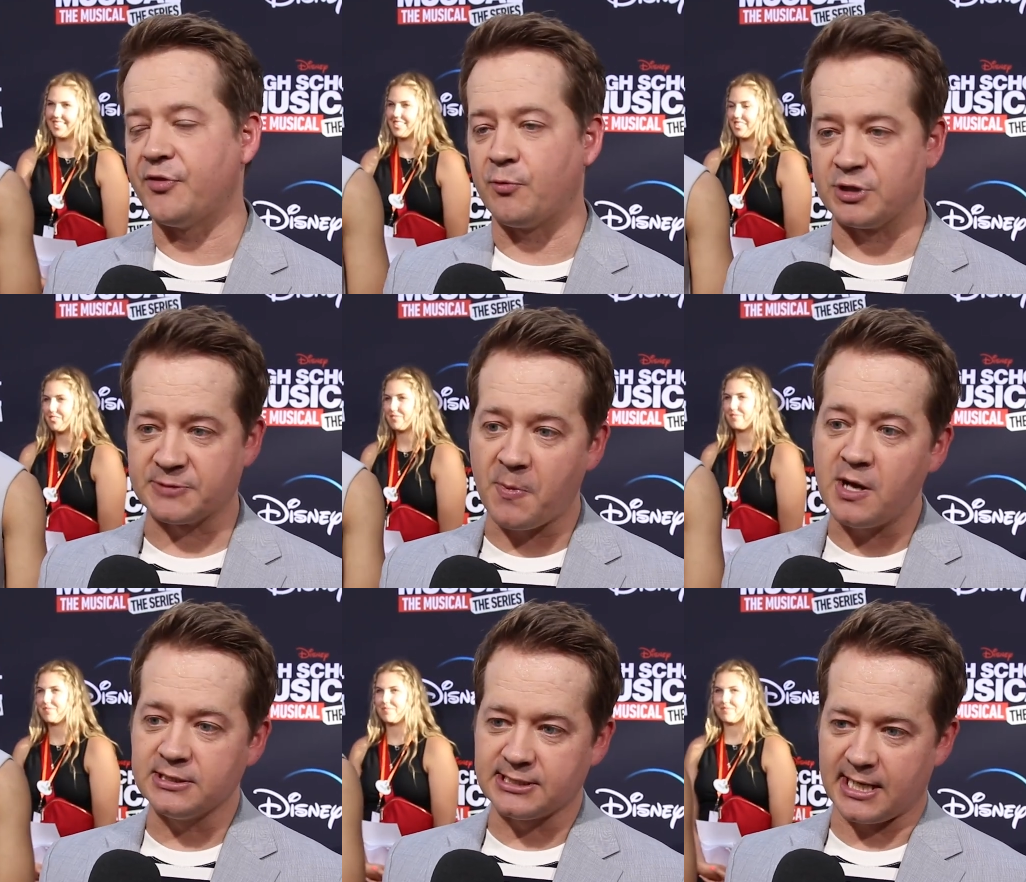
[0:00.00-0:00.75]
Speaker 1: the
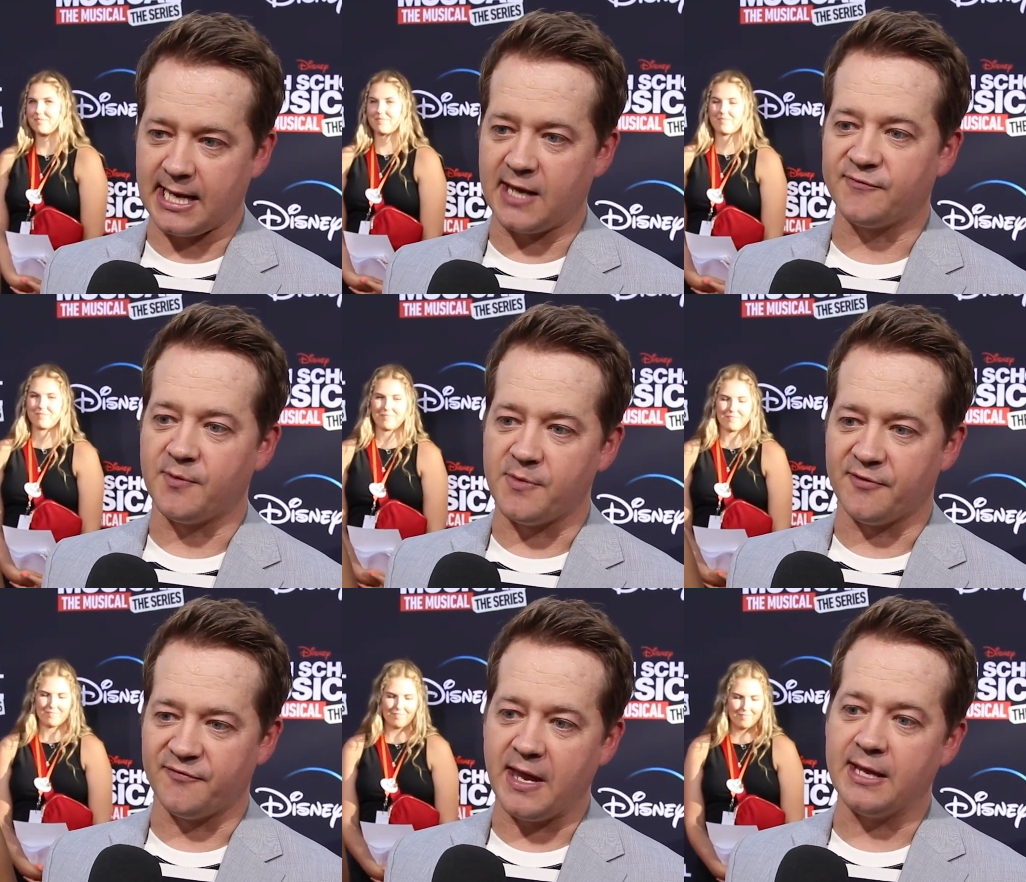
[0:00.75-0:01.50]
response that i get from
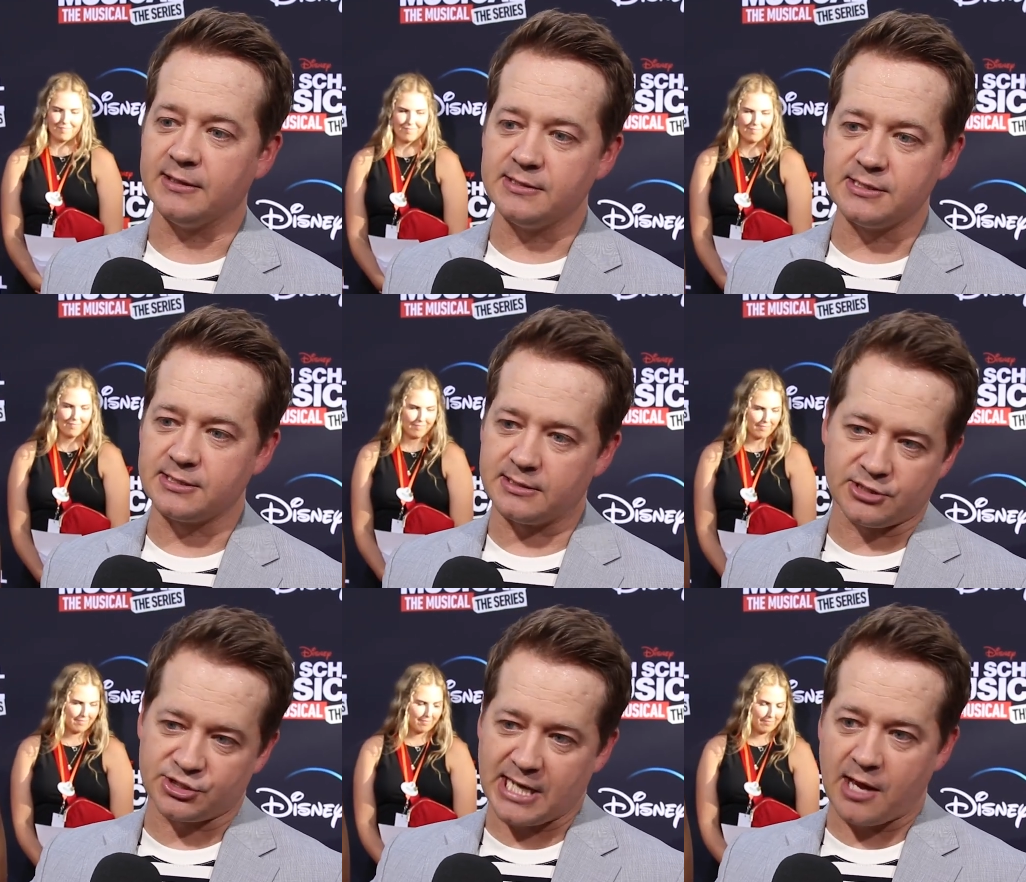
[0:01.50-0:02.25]
the fans
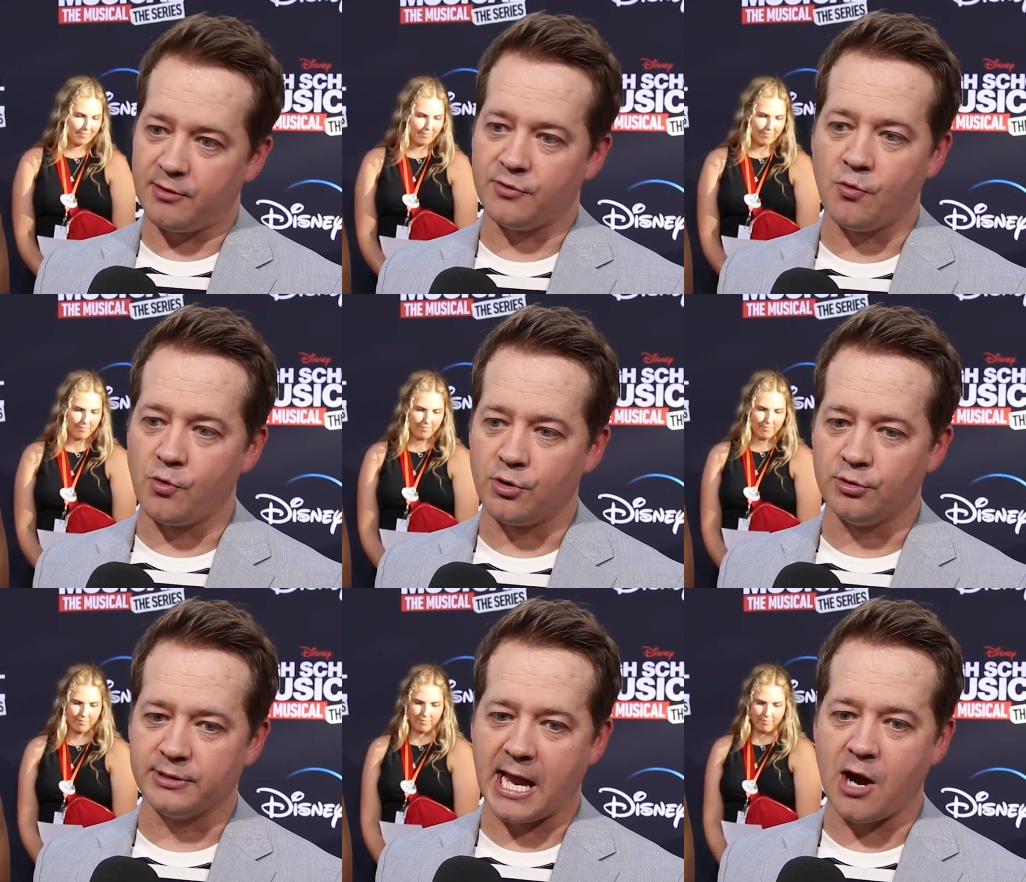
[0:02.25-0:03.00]
just out in the
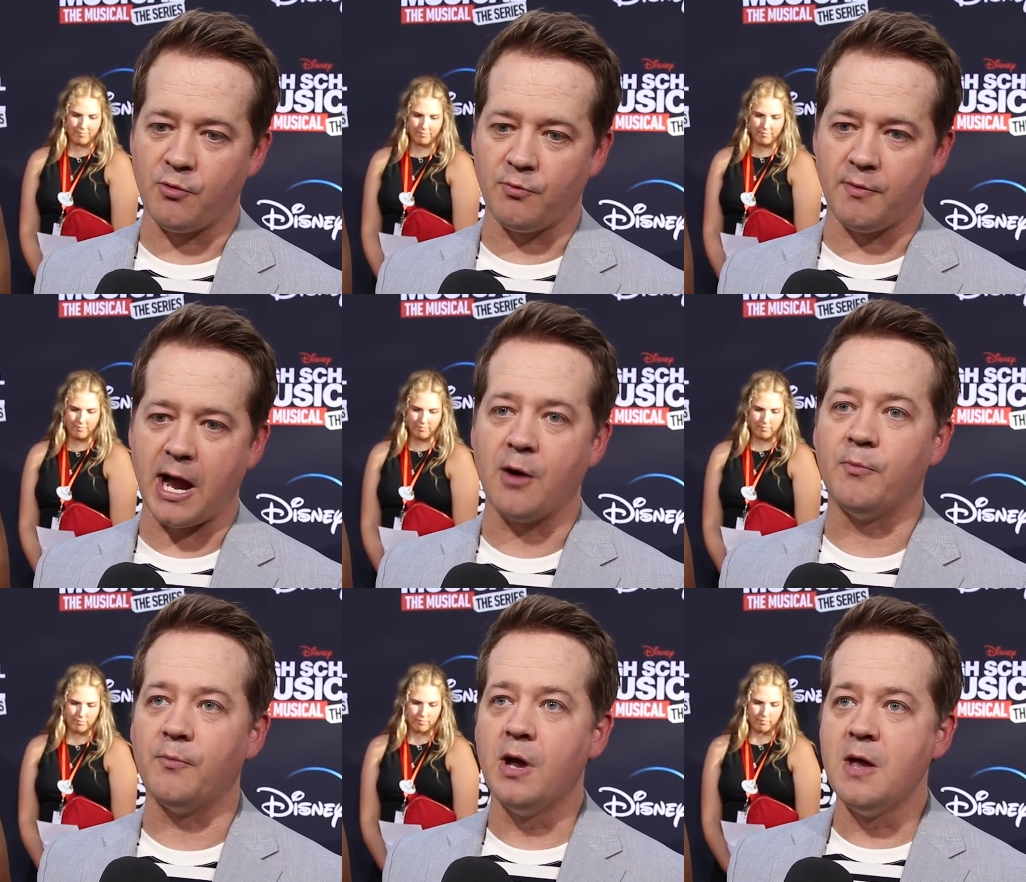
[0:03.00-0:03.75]
world how
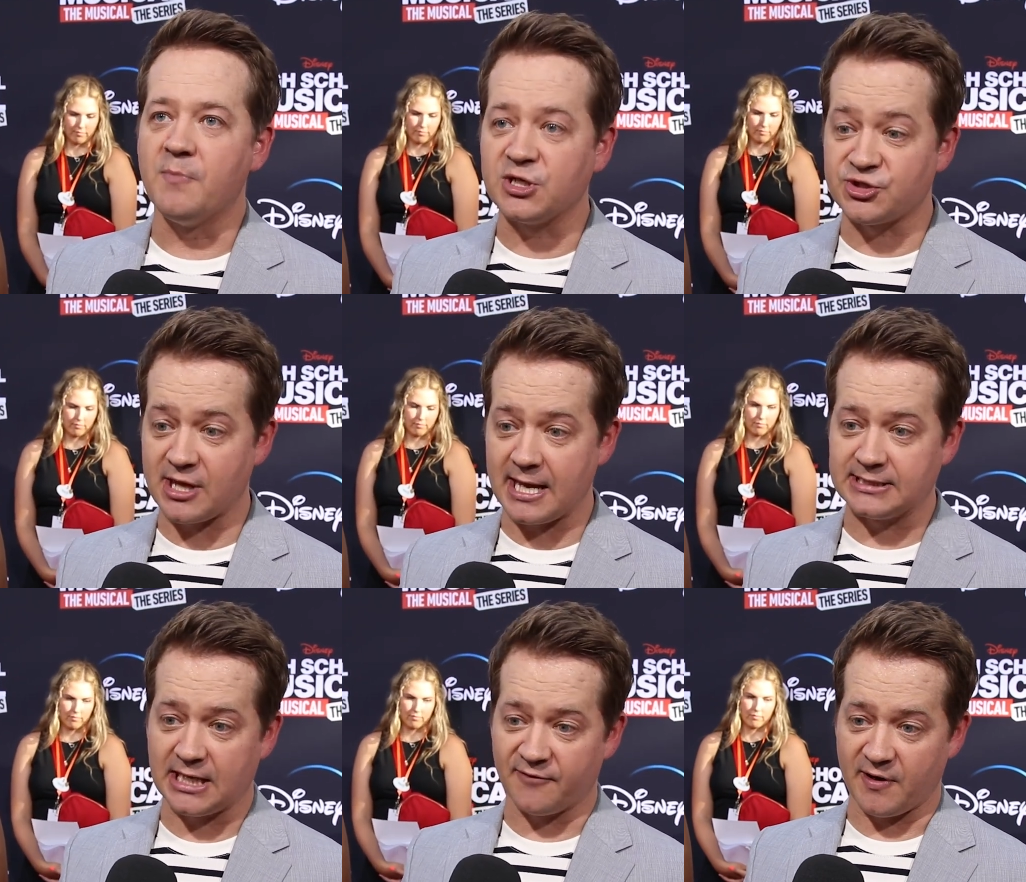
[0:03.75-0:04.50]
how much they
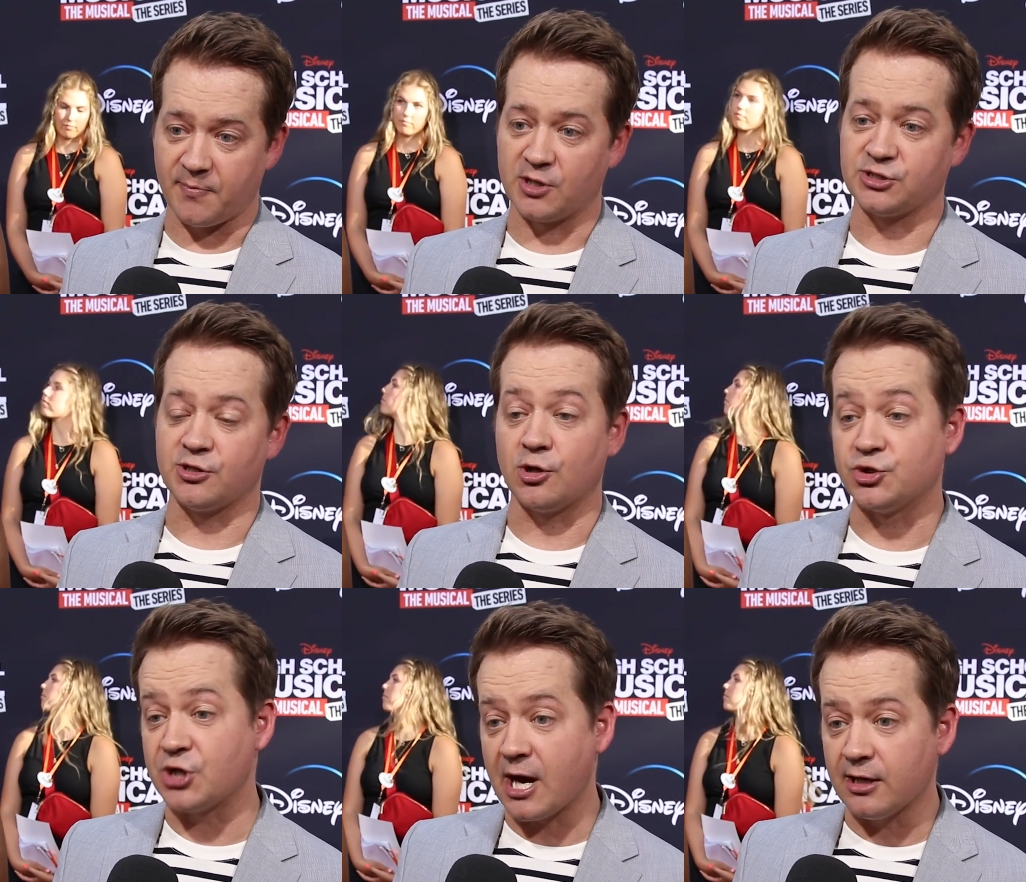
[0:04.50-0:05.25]
identify parts of their
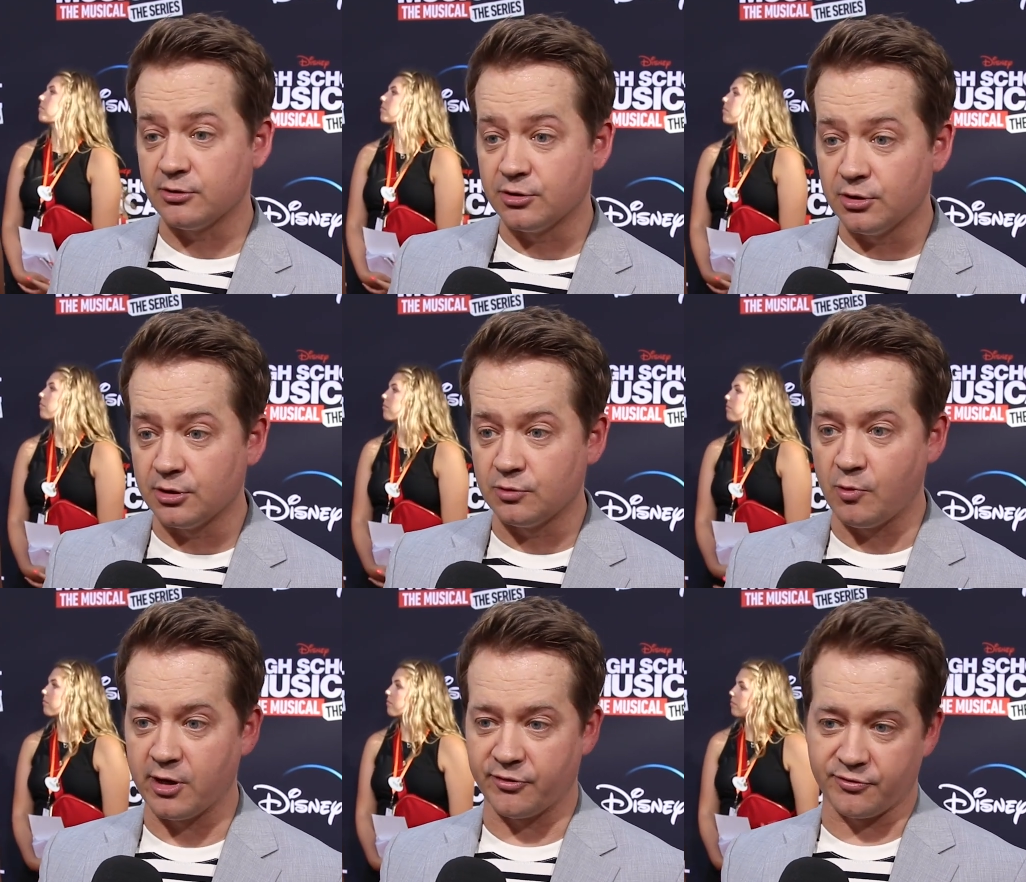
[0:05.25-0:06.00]
childhood
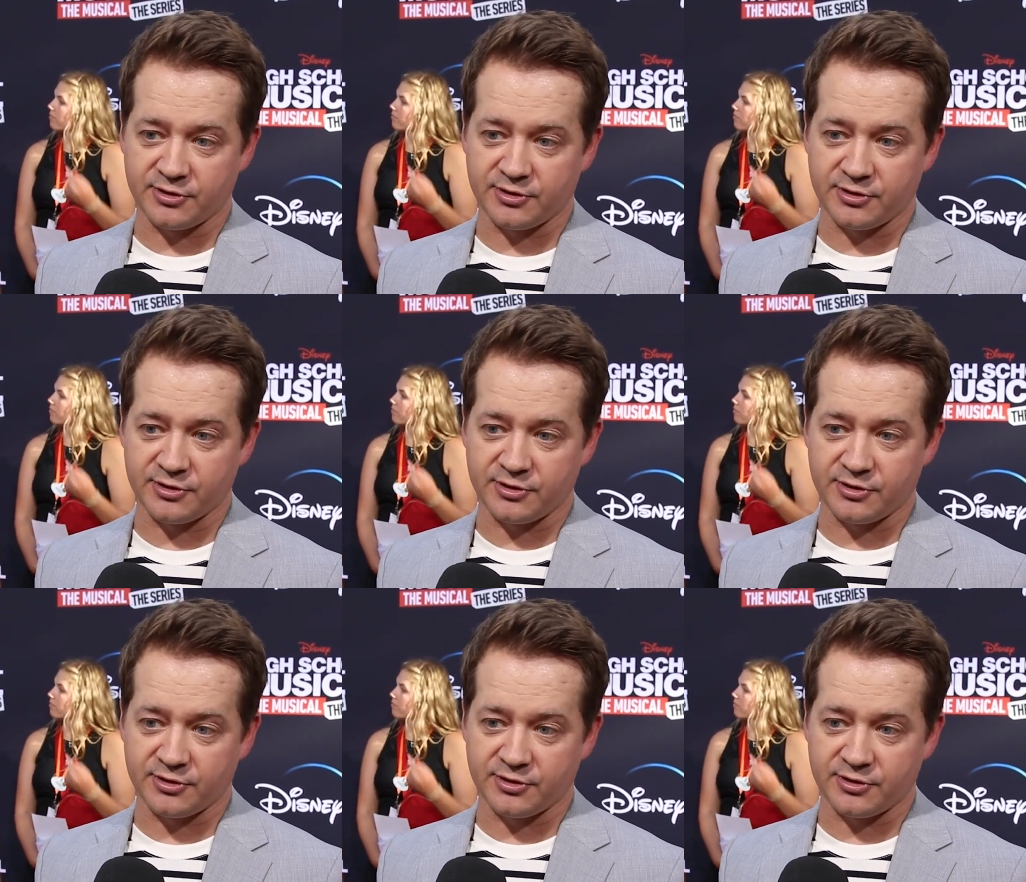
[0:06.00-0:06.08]
with